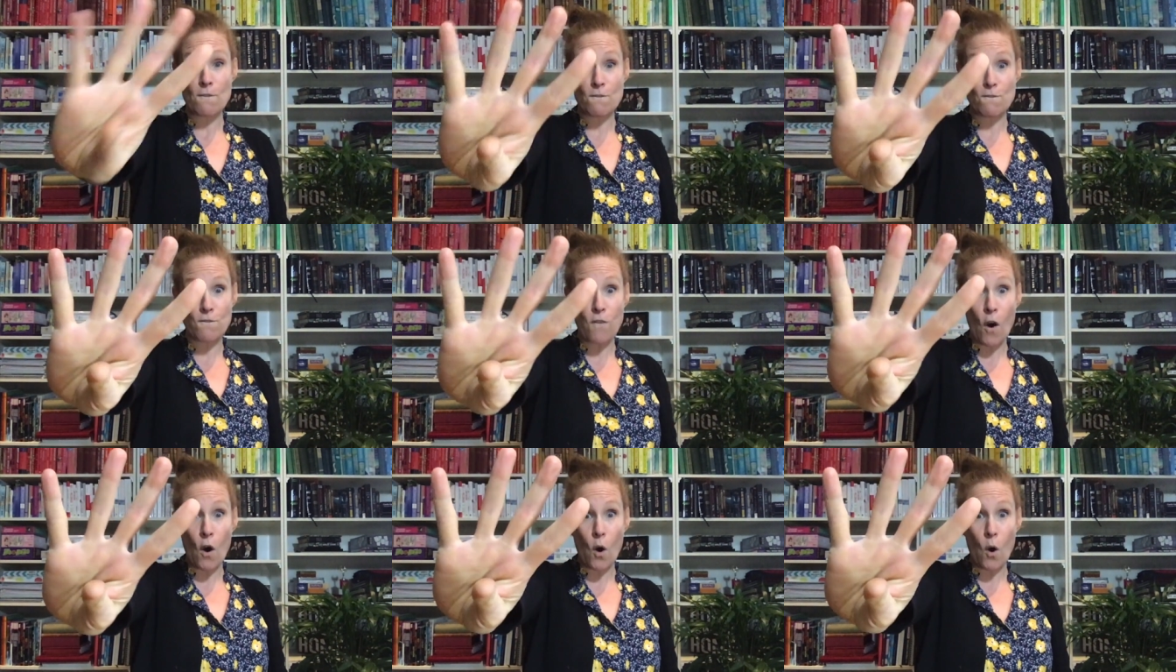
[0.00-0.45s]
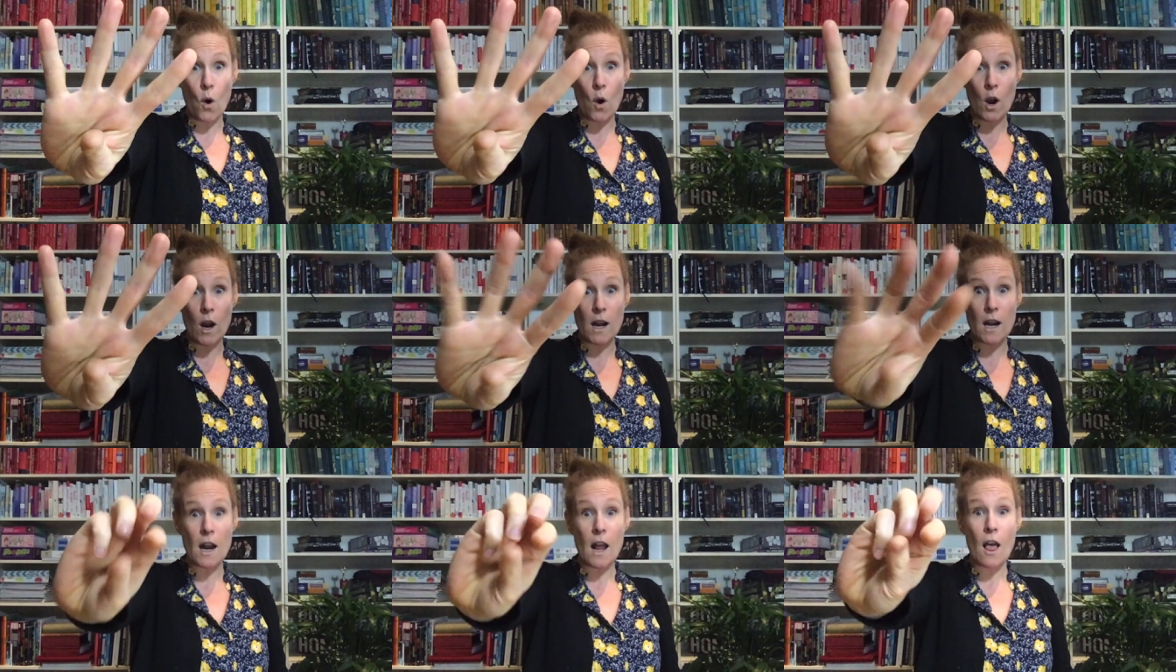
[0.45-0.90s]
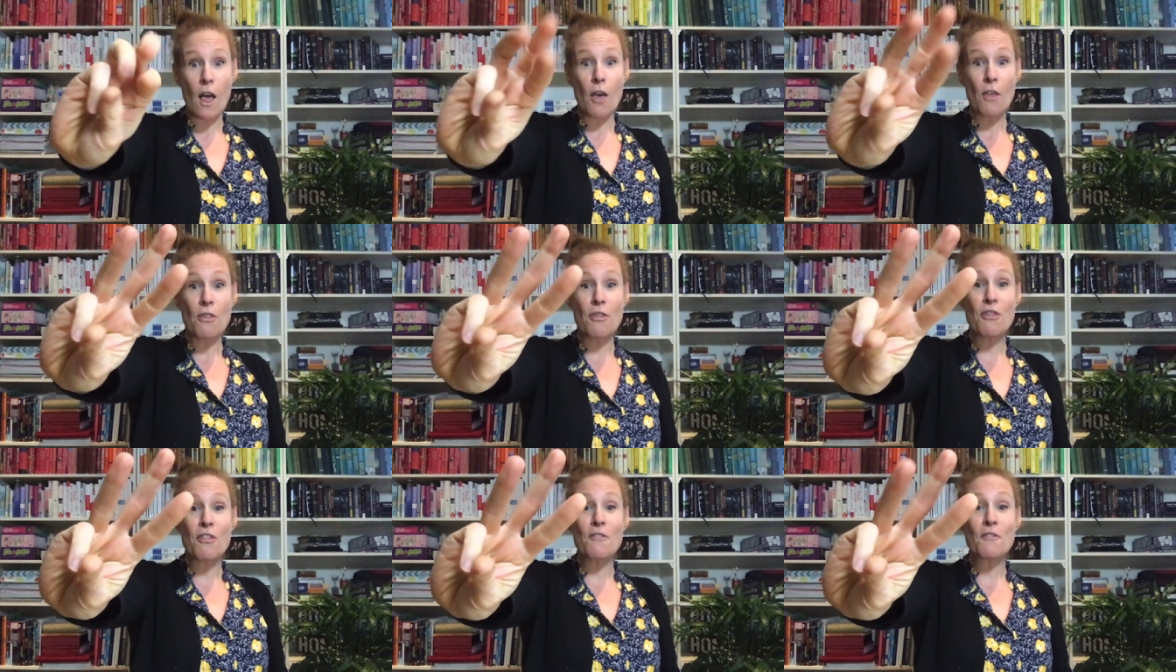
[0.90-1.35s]
4,
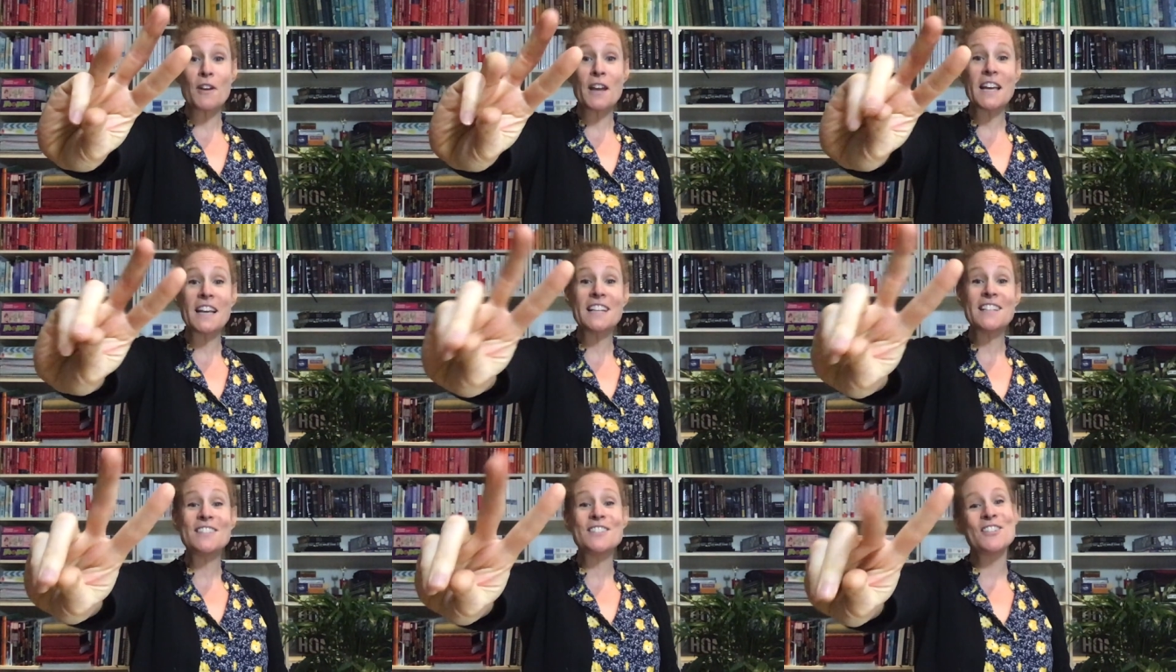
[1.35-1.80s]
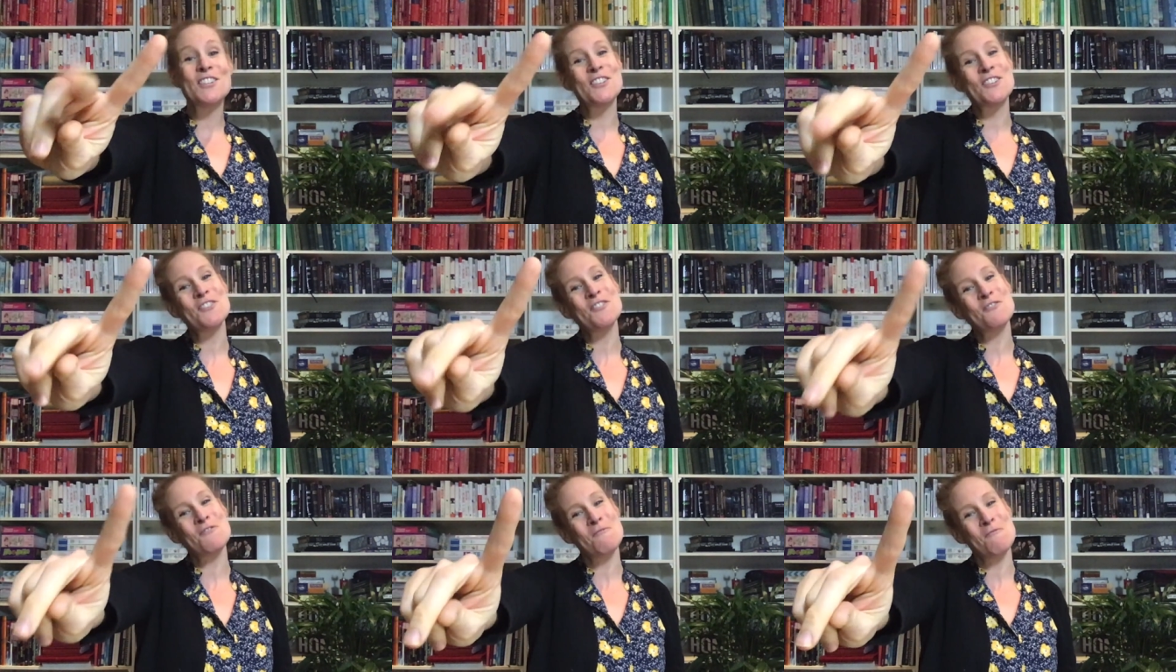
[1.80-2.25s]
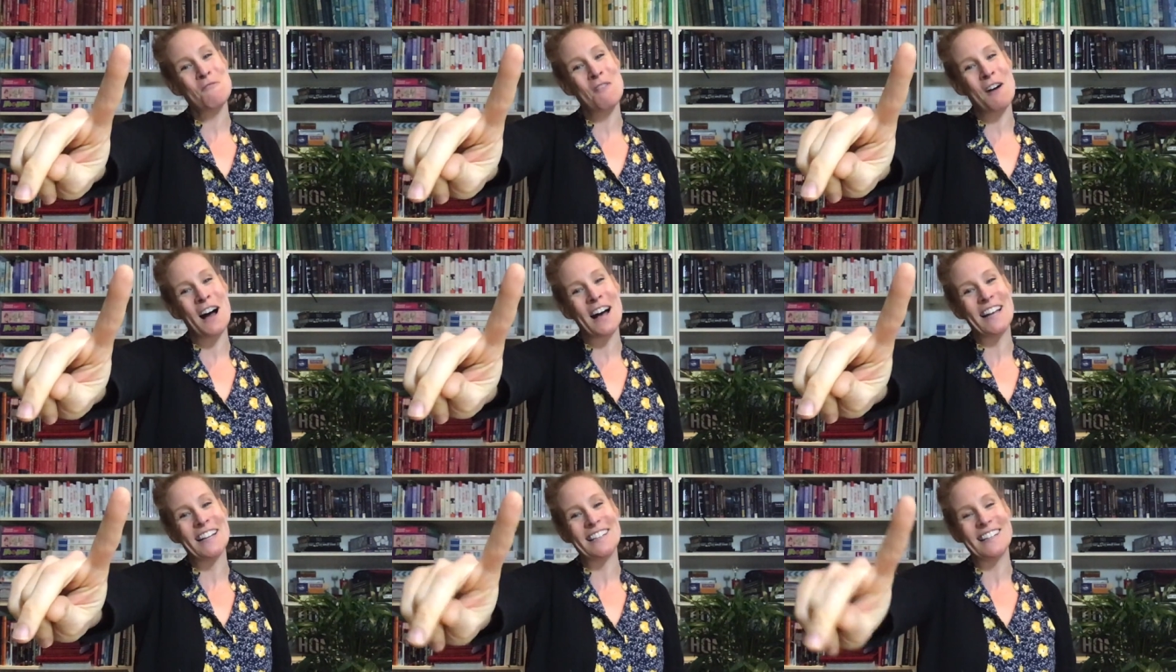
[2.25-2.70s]
3, 2,
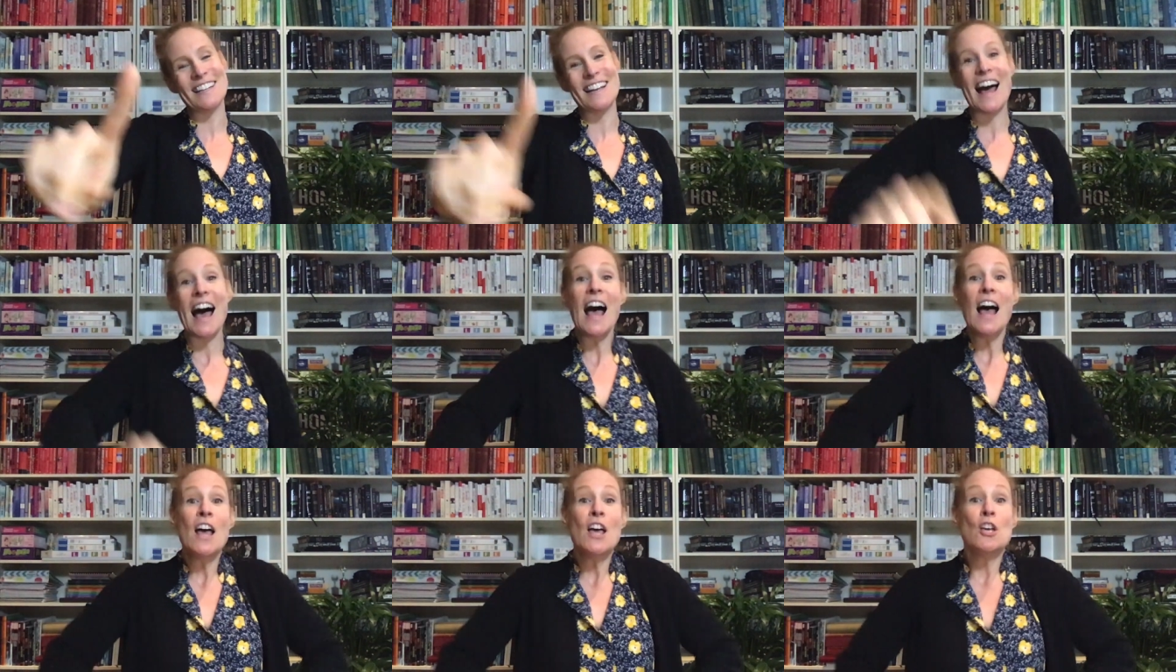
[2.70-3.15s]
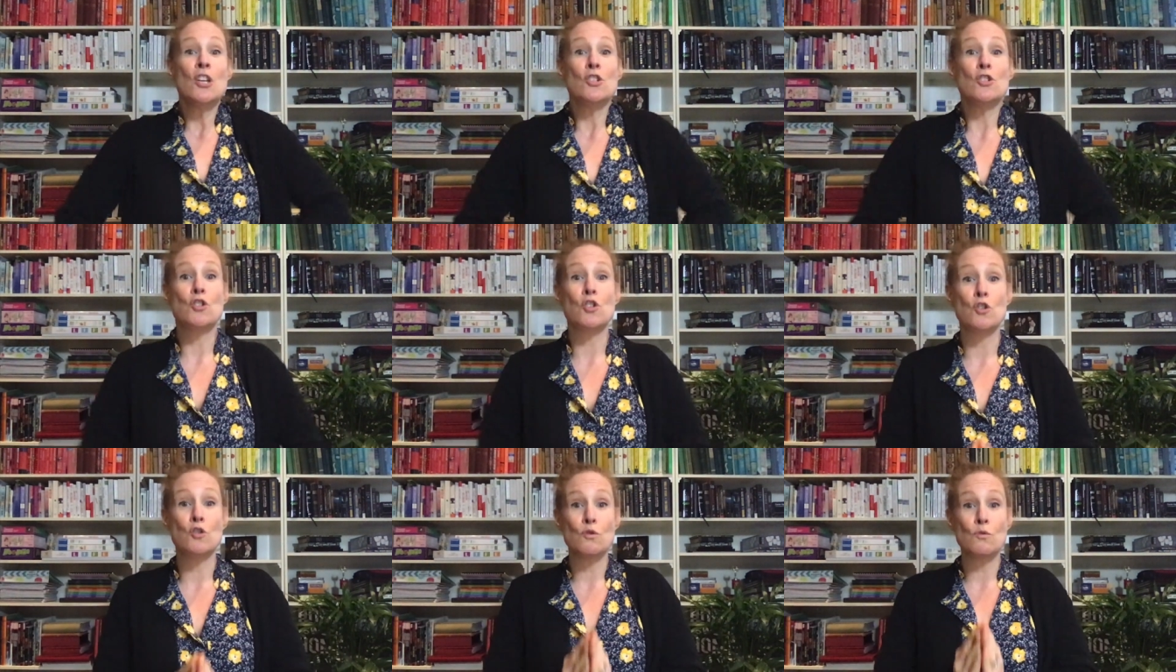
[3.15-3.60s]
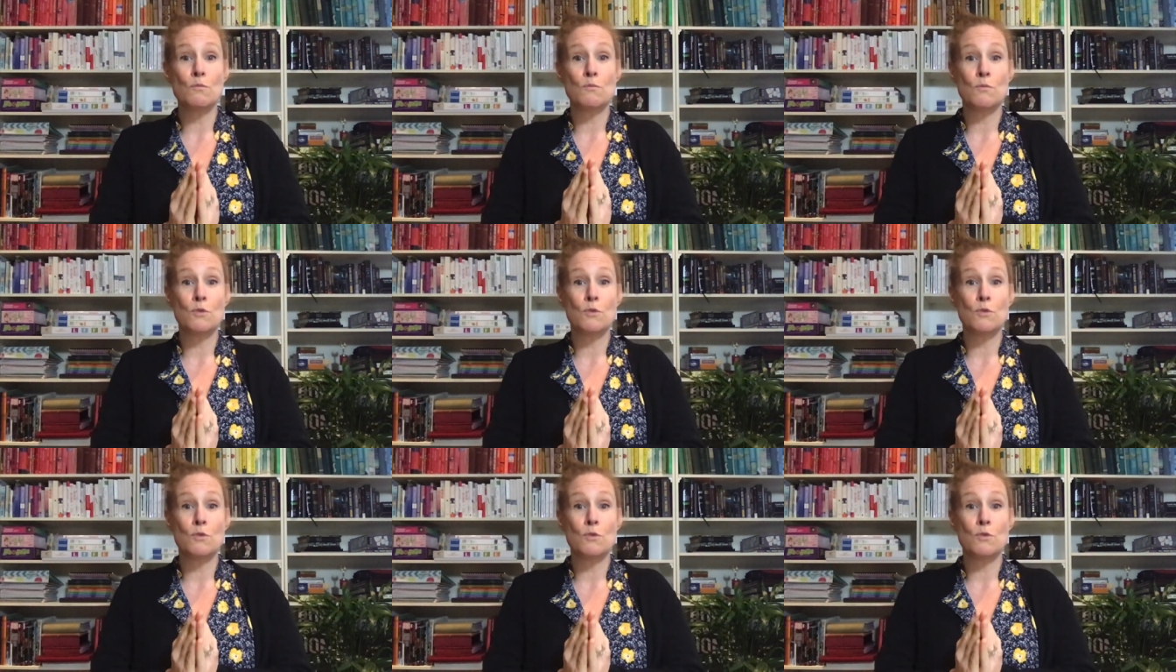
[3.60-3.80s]
1. Zoom,